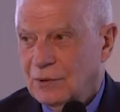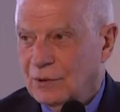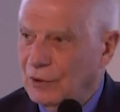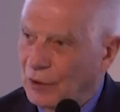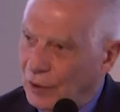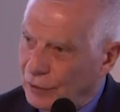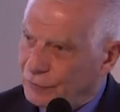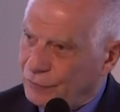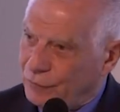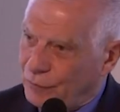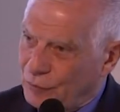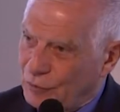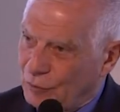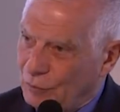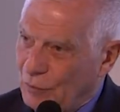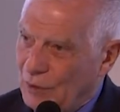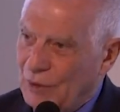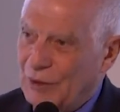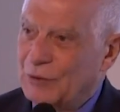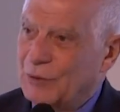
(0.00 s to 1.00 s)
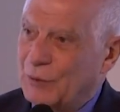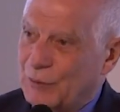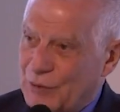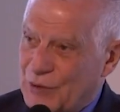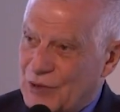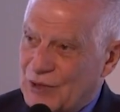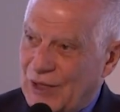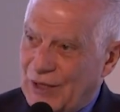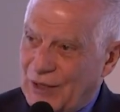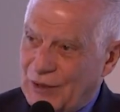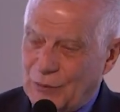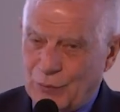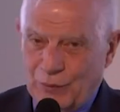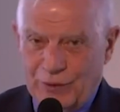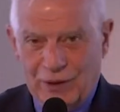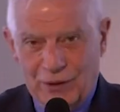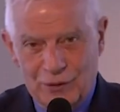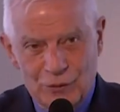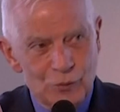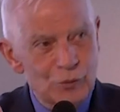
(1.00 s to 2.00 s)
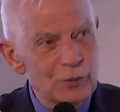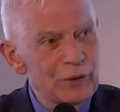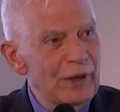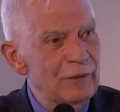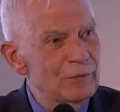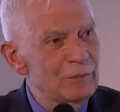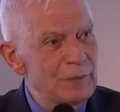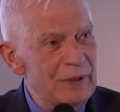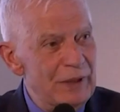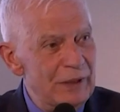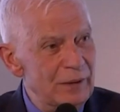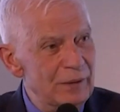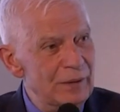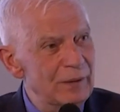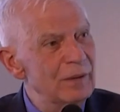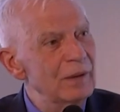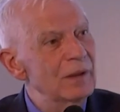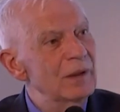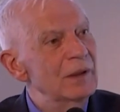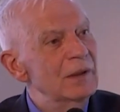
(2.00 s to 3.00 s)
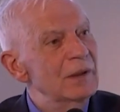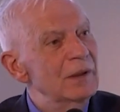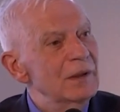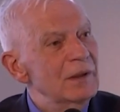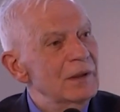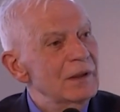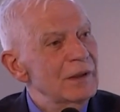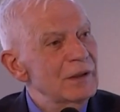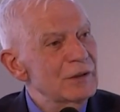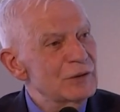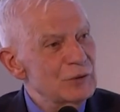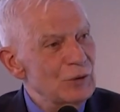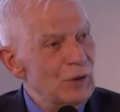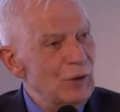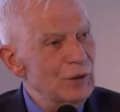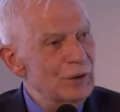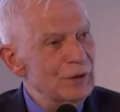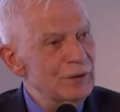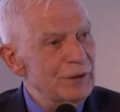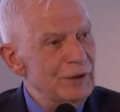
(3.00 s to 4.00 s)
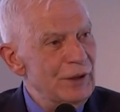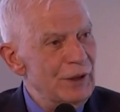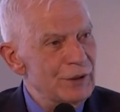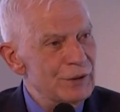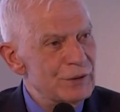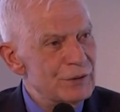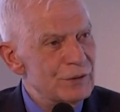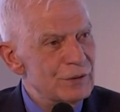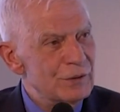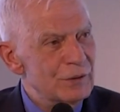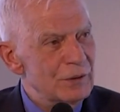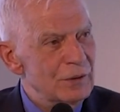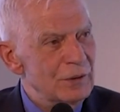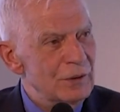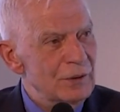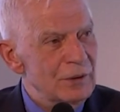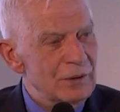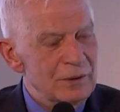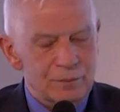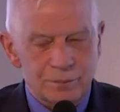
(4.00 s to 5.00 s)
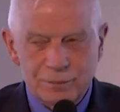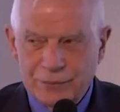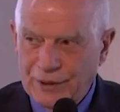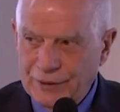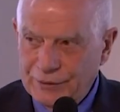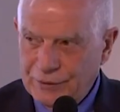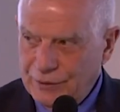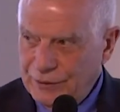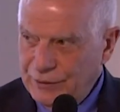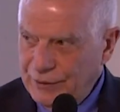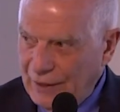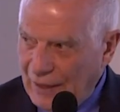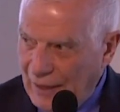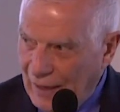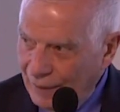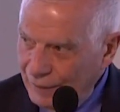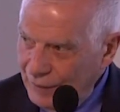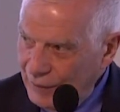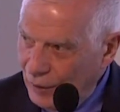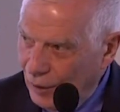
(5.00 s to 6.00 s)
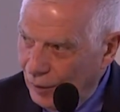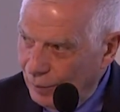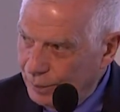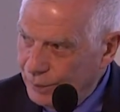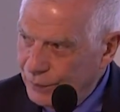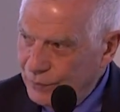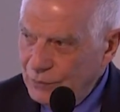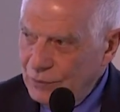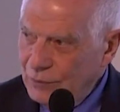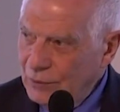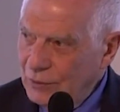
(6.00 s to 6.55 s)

Not from the military side, where you have been stronger than us, but uh, adding up